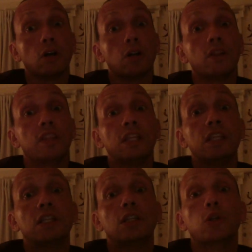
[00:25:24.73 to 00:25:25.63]

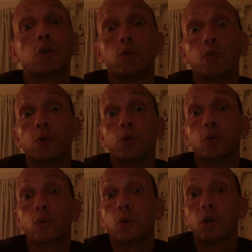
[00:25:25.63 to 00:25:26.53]
the
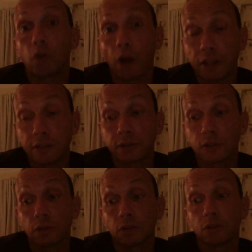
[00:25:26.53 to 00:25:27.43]
guru Christ